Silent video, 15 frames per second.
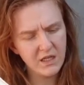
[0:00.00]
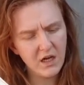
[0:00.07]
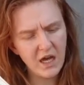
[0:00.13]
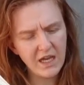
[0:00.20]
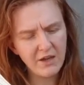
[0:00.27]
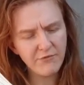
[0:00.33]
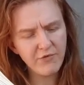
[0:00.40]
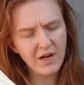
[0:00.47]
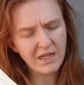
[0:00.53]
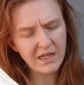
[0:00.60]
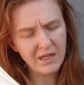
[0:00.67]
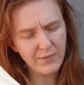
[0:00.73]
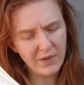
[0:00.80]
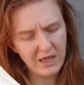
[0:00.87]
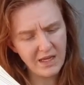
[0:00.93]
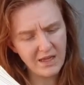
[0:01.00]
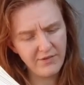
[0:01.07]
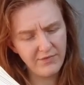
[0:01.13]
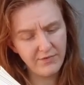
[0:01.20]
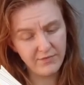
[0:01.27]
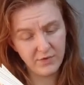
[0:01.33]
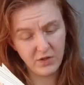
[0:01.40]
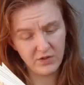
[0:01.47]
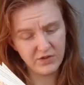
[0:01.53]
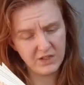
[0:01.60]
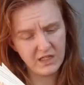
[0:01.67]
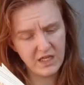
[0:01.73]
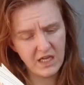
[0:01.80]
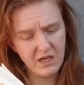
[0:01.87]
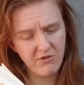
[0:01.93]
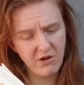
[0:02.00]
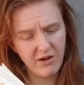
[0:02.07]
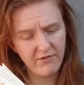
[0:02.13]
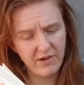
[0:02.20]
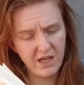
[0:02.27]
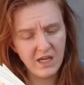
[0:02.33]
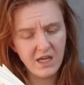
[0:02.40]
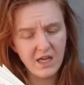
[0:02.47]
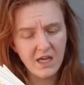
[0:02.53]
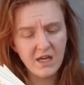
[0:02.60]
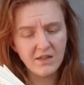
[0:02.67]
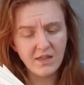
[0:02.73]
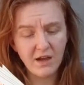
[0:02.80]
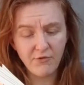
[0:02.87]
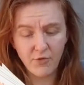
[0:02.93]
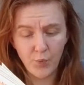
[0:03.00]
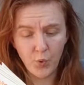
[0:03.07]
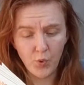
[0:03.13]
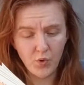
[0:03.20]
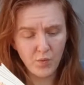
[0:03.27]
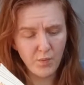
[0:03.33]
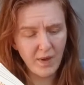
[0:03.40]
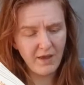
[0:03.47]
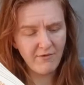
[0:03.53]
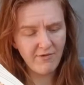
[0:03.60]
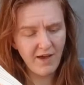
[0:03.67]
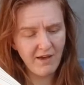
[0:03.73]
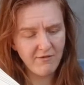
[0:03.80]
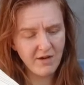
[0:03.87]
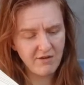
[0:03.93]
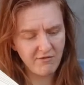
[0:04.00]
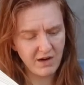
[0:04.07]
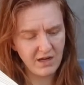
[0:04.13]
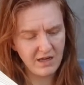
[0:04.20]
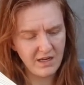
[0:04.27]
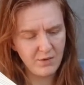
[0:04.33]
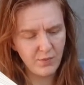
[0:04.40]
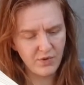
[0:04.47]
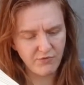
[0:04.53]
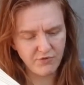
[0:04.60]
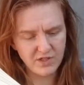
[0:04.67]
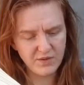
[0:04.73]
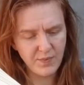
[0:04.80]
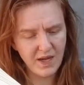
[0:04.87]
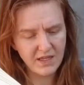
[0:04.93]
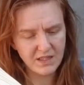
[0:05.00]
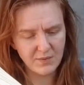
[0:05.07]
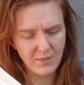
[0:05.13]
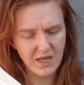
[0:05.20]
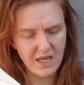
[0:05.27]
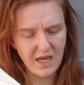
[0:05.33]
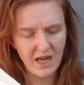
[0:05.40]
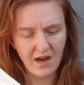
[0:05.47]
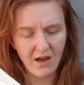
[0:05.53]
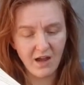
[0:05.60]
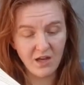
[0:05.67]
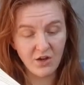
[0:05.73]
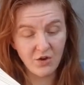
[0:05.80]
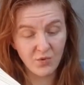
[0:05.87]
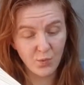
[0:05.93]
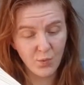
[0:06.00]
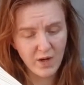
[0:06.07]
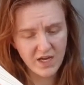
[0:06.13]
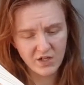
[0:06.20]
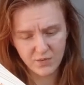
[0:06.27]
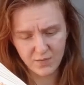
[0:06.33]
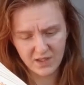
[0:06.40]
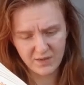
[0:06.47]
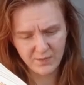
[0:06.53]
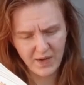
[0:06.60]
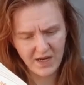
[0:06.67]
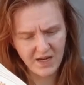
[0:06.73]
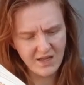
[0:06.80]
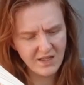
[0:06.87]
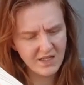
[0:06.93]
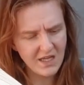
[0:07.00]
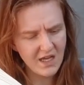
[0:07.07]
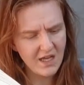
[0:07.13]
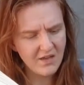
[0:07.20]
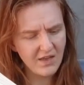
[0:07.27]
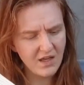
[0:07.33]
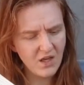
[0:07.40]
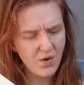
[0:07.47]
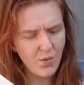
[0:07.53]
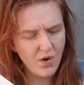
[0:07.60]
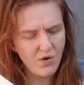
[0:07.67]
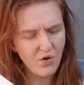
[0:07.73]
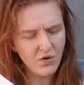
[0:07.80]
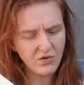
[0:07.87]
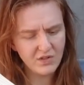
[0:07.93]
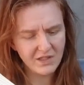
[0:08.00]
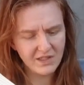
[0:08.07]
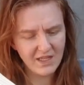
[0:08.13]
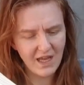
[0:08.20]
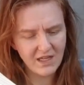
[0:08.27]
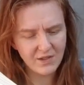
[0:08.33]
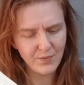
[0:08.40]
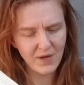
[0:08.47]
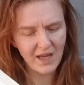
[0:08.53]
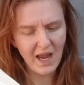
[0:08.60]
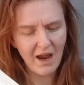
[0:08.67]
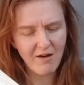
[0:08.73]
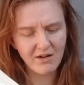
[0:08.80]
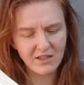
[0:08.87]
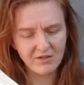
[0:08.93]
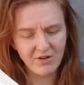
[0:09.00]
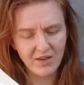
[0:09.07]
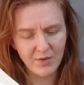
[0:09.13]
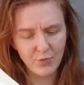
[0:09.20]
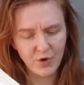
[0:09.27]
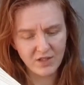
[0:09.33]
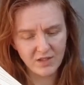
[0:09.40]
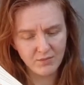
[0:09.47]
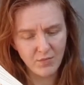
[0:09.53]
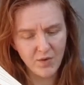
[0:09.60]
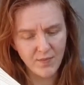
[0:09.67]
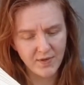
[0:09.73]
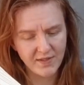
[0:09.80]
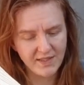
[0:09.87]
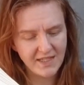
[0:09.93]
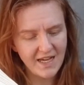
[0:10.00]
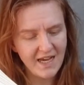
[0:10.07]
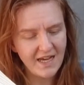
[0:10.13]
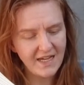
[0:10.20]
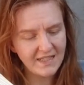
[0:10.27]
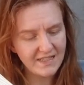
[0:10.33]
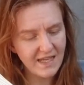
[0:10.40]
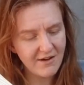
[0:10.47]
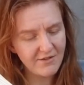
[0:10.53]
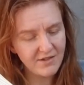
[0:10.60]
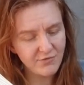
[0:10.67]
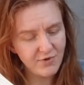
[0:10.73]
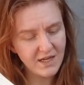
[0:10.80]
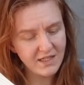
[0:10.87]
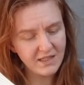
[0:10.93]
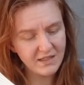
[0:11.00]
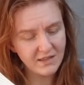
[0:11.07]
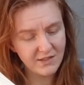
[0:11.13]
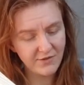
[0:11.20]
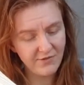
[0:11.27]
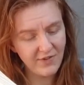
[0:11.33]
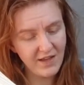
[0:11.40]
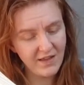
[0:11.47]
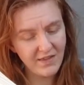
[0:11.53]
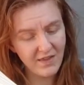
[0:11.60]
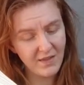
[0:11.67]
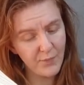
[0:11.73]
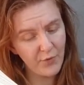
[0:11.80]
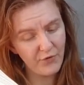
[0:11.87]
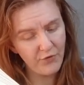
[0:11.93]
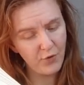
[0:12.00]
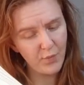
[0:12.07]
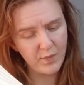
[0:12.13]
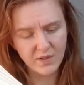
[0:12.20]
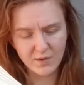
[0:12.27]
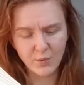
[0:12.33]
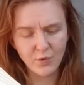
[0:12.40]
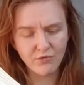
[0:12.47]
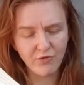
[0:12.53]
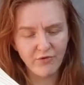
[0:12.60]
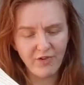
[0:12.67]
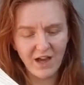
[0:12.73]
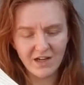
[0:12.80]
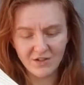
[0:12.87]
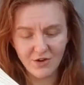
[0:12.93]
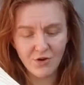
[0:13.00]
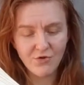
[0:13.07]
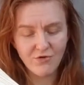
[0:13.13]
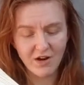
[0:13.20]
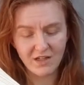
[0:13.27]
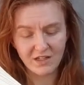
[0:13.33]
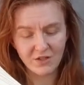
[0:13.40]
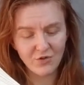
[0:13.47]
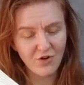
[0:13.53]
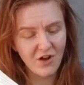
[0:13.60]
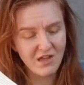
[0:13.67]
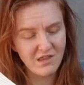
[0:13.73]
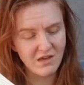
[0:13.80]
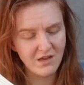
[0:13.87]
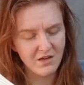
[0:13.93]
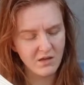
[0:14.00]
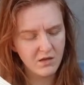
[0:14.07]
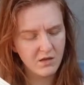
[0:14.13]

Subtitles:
I can readily believe," answered he gravely, "that report may vary greatly with respect to me, and I could wish, Miss Bennet, that you were not to sketch my character at the present moment, as there is reason to fear that the performance would reflect no credit on either.